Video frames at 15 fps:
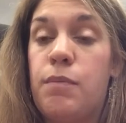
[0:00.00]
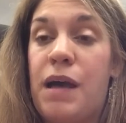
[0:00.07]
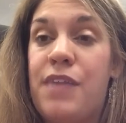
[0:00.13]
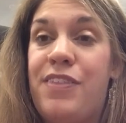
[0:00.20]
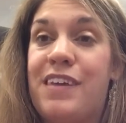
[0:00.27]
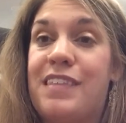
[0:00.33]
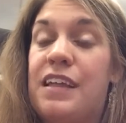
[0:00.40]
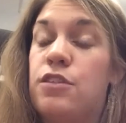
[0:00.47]
um, I
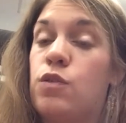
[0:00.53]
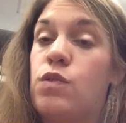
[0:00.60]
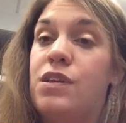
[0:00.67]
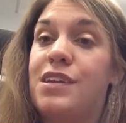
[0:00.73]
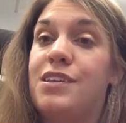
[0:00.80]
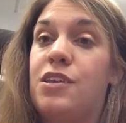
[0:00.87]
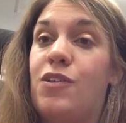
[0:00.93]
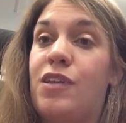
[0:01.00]
think that's going
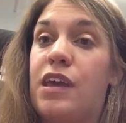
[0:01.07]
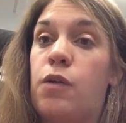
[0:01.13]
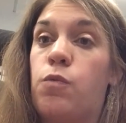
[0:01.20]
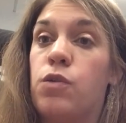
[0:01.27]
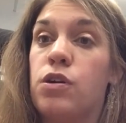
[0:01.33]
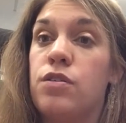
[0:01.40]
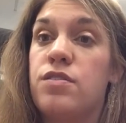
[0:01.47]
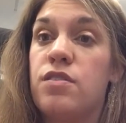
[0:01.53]
to continue to get
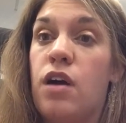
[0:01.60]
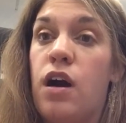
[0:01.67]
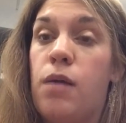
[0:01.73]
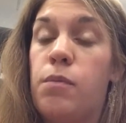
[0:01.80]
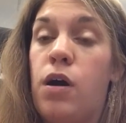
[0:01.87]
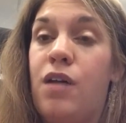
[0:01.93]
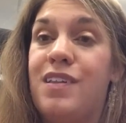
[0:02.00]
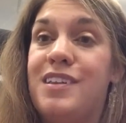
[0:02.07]
worse.
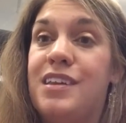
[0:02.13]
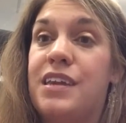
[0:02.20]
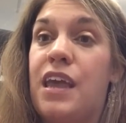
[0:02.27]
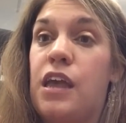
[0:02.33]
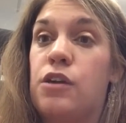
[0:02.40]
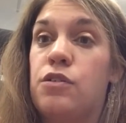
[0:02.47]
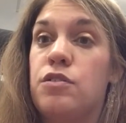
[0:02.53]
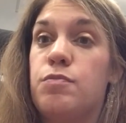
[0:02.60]
Um, all
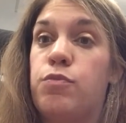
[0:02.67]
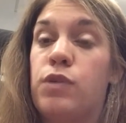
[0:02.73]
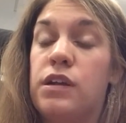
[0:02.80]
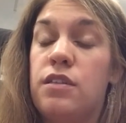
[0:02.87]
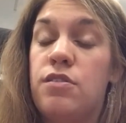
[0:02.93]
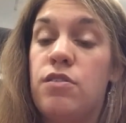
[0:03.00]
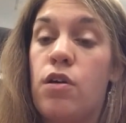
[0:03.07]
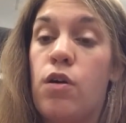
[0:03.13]
indicators
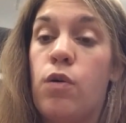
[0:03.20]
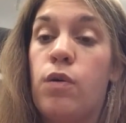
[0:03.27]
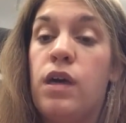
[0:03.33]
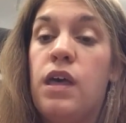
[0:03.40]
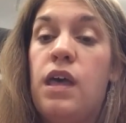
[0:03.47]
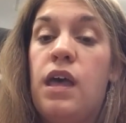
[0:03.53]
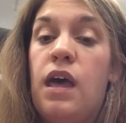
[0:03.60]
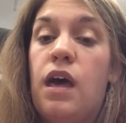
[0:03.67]
point so.
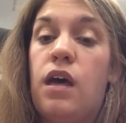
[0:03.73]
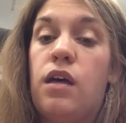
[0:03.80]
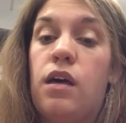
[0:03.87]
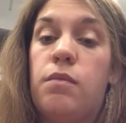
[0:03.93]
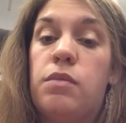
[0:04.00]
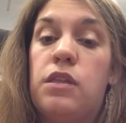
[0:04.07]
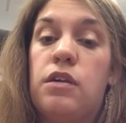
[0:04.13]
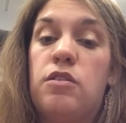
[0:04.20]

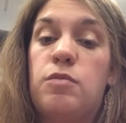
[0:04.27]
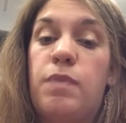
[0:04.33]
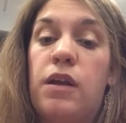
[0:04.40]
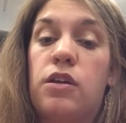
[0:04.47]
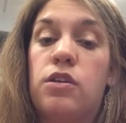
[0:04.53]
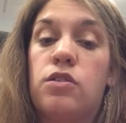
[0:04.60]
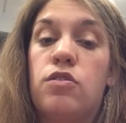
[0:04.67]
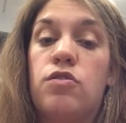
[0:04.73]
Um, there's
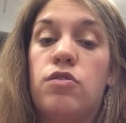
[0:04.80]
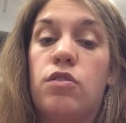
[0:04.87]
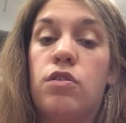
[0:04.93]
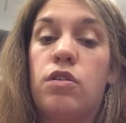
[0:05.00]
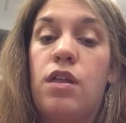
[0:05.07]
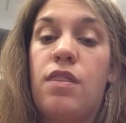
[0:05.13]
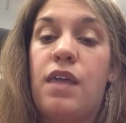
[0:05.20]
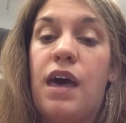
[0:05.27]
been
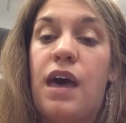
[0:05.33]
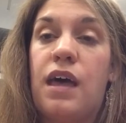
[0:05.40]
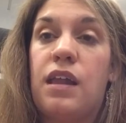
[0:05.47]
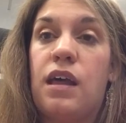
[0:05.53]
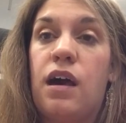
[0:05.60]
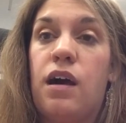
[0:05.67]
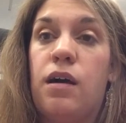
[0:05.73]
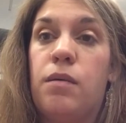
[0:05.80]
concern
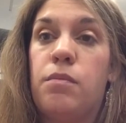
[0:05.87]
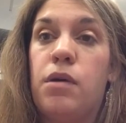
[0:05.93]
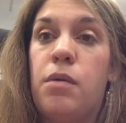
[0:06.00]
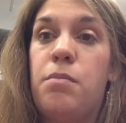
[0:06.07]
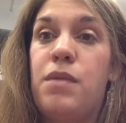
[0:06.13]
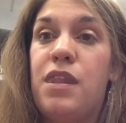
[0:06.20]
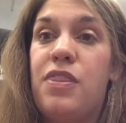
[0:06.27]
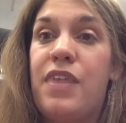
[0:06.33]
that um,
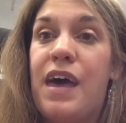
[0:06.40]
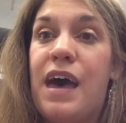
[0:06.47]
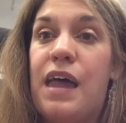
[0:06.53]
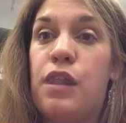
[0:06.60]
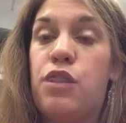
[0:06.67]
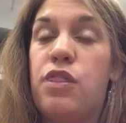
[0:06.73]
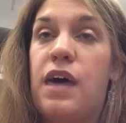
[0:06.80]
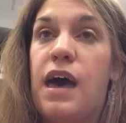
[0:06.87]
amid
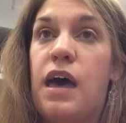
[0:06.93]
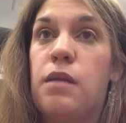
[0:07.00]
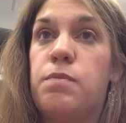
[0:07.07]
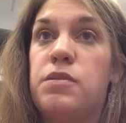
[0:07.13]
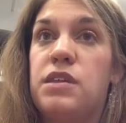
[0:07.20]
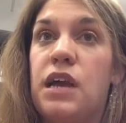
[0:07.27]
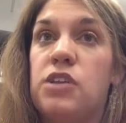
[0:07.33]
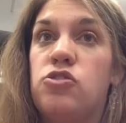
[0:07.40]
that
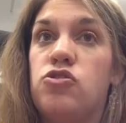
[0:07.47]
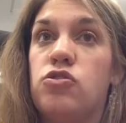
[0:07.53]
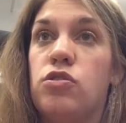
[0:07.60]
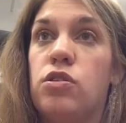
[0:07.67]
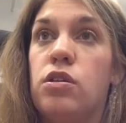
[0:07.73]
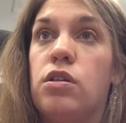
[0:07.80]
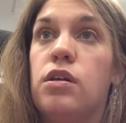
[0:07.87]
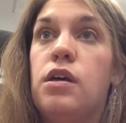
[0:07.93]
that
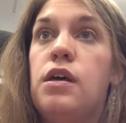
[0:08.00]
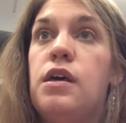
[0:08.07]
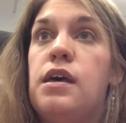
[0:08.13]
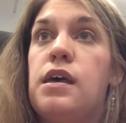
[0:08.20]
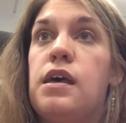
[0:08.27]
potential